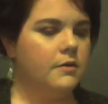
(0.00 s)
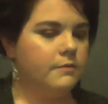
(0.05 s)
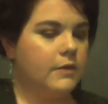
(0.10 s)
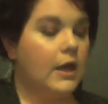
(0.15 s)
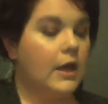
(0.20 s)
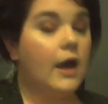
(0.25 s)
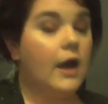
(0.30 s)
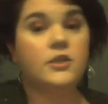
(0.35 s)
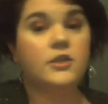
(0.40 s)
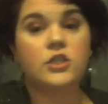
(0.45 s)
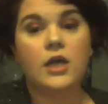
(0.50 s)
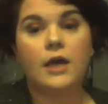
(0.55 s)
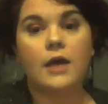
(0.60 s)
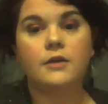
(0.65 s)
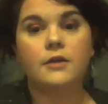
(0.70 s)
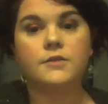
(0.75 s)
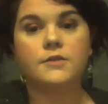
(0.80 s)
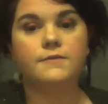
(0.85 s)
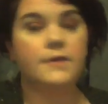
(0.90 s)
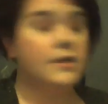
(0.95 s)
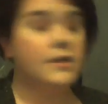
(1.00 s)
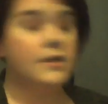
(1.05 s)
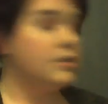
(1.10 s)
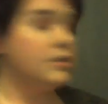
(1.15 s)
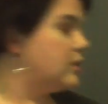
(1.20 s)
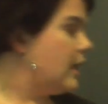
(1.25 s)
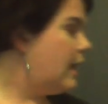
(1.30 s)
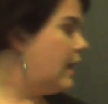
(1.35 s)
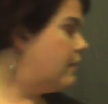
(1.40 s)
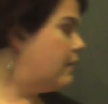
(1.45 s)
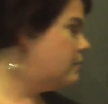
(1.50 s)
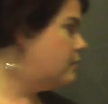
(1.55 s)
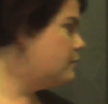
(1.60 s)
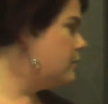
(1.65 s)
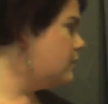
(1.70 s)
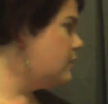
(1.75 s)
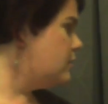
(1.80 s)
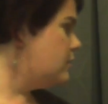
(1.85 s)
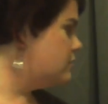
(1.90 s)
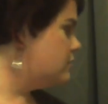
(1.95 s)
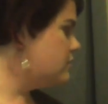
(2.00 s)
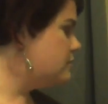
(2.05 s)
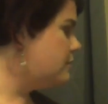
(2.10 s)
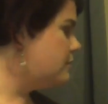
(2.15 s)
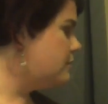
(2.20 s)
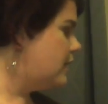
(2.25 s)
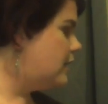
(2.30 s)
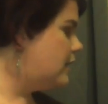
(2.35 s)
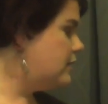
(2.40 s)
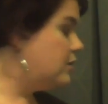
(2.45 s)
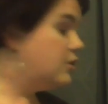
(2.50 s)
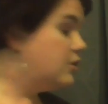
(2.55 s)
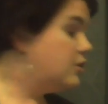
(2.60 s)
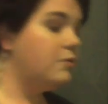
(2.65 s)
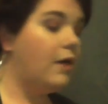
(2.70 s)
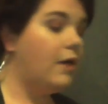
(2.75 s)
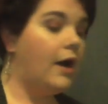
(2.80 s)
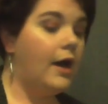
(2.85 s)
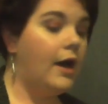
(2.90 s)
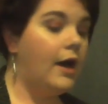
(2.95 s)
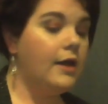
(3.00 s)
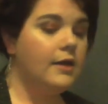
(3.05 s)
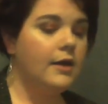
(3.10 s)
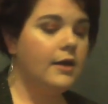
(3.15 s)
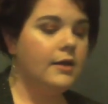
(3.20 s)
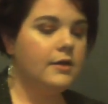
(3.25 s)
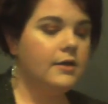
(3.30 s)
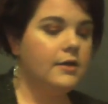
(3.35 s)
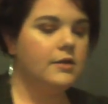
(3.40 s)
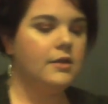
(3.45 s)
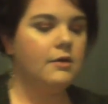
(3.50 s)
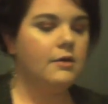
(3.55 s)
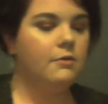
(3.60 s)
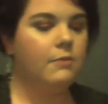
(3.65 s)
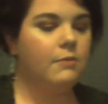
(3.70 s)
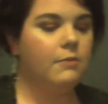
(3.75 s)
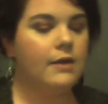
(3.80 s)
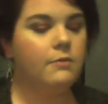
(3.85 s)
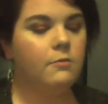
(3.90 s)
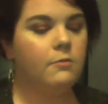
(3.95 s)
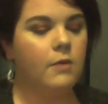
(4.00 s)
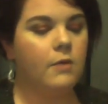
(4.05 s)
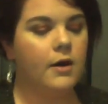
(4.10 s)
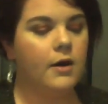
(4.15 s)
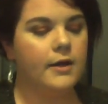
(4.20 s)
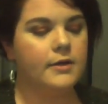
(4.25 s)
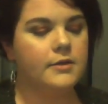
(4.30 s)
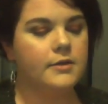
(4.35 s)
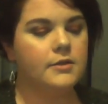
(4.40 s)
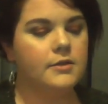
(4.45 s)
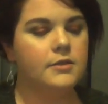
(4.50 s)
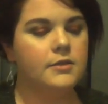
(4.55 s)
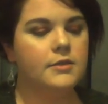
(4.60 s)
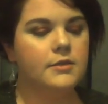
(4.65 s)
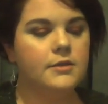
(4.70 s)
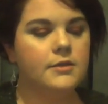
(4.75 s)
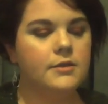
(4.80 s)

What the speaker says: The eyeshadow's finished. Now I'm going to use my new eyeliner, the Wet n Wild.